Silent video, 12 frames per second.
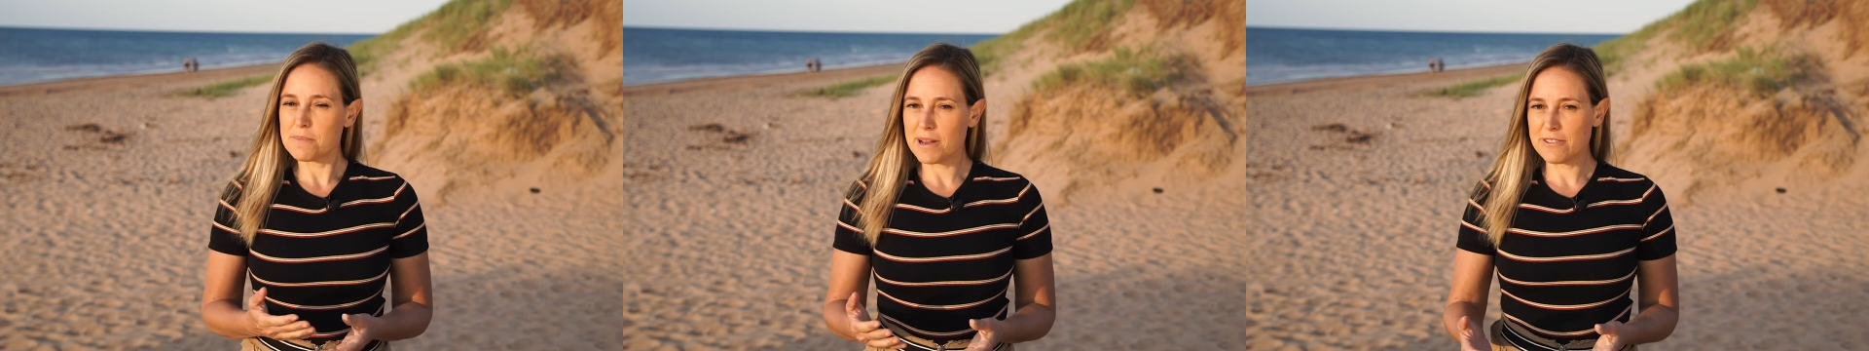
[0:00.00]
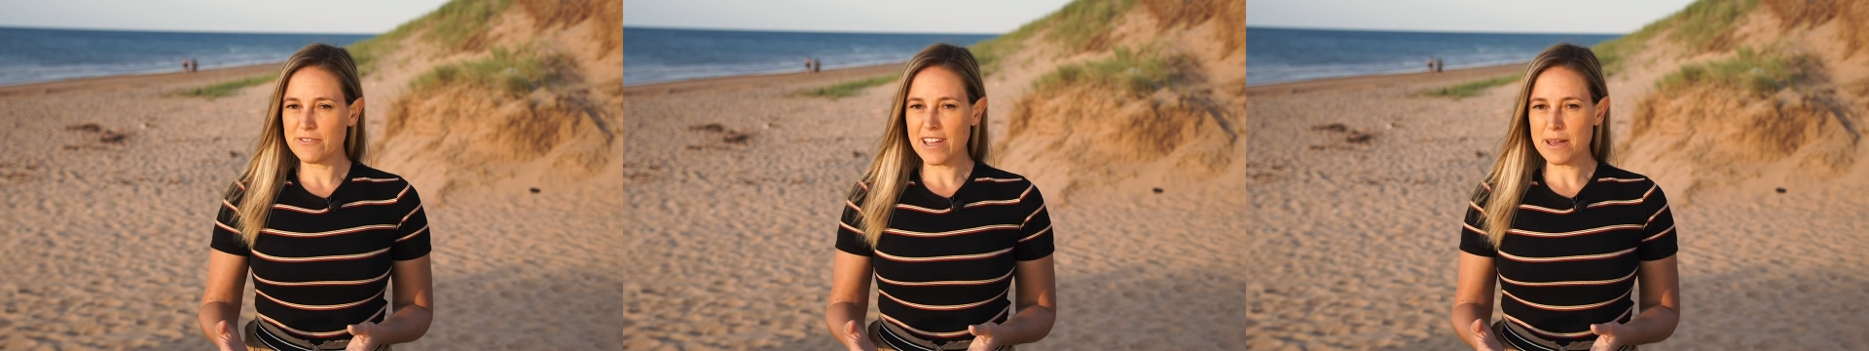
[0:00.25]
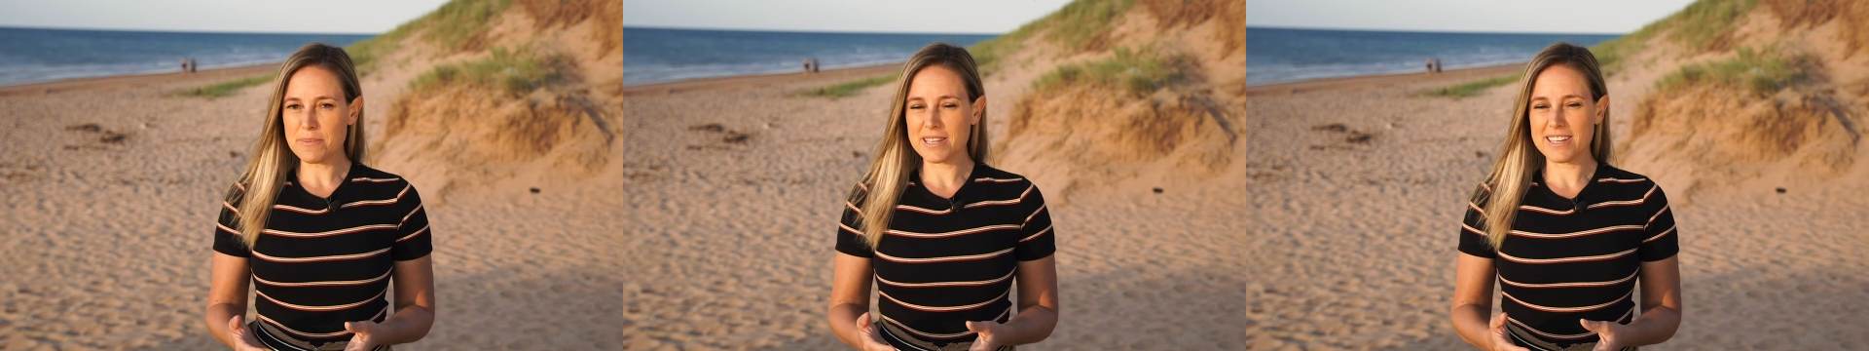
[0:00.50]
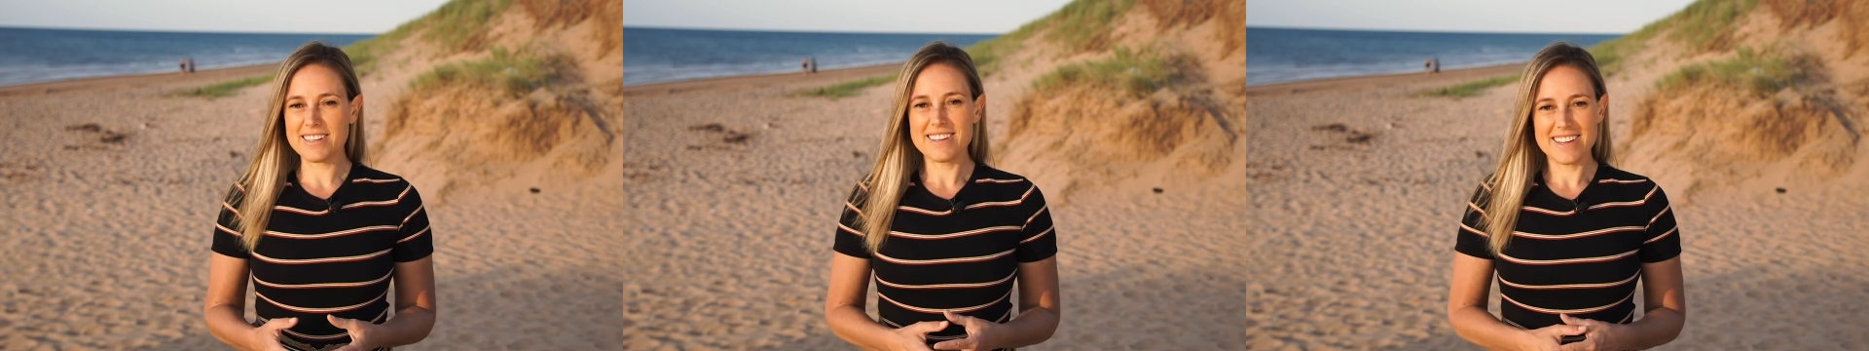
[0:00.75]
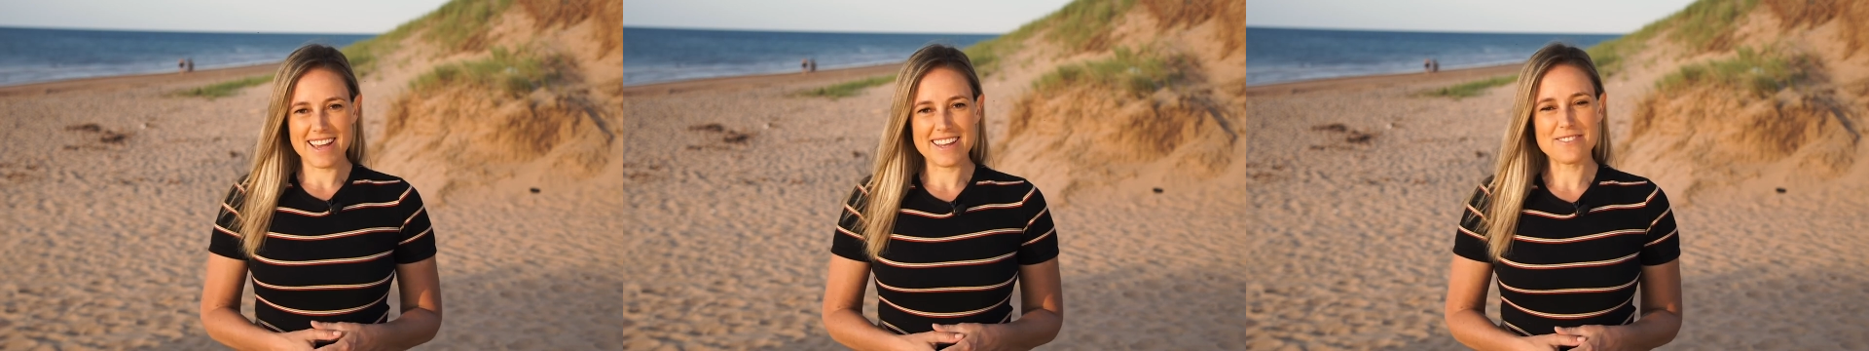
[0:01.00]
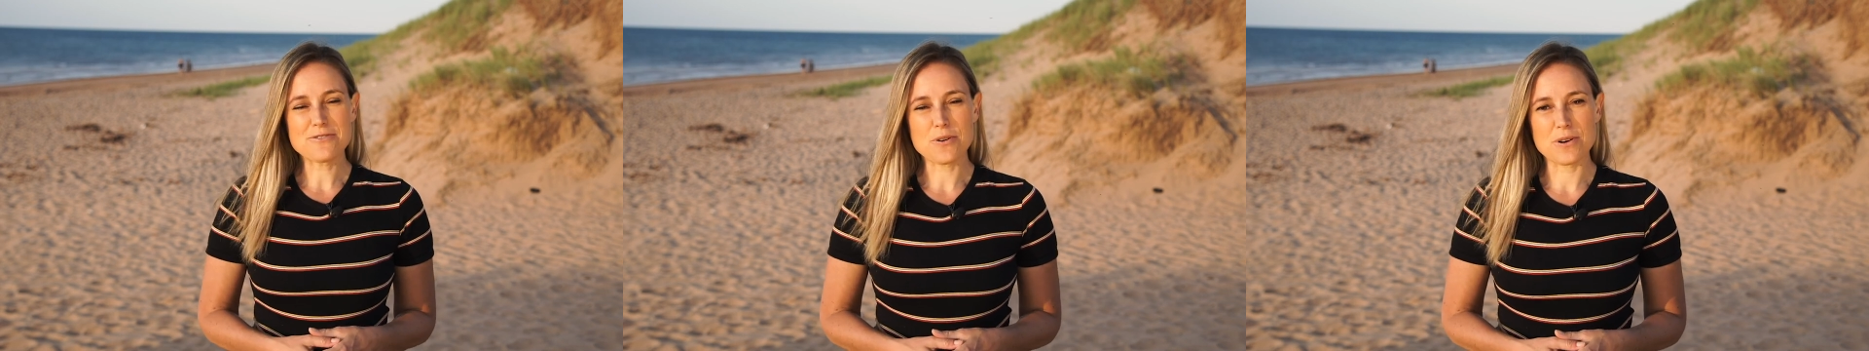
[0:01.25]
my family,
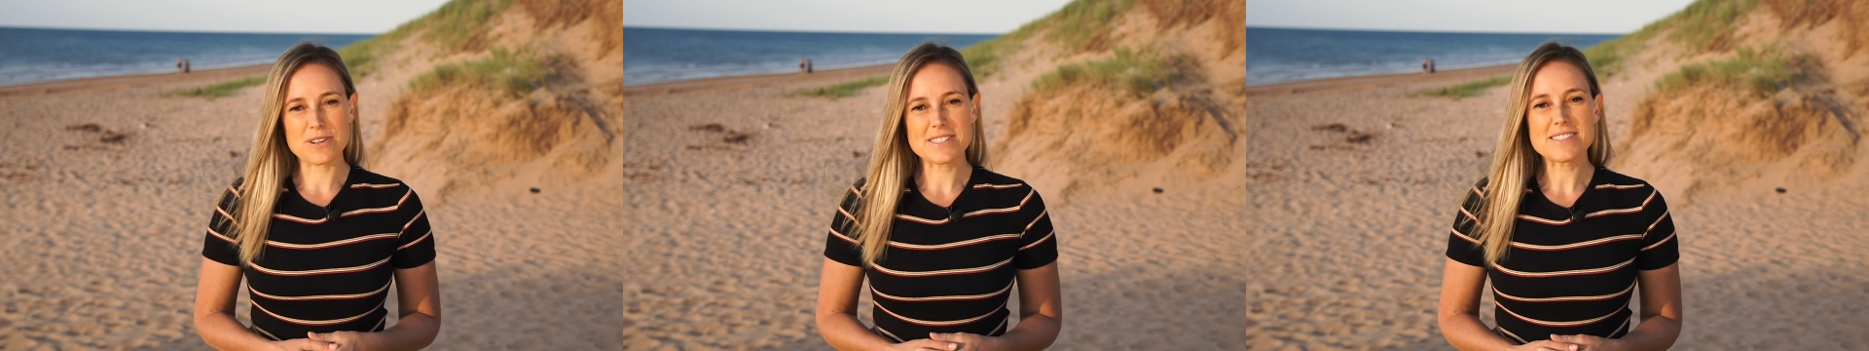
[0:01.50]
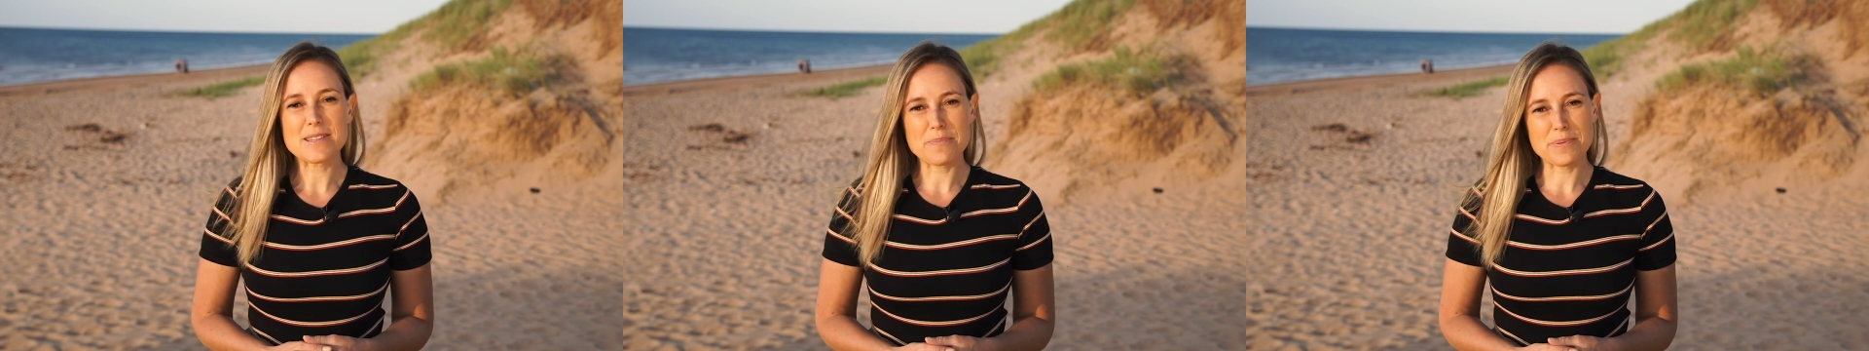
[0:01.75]
and of course, the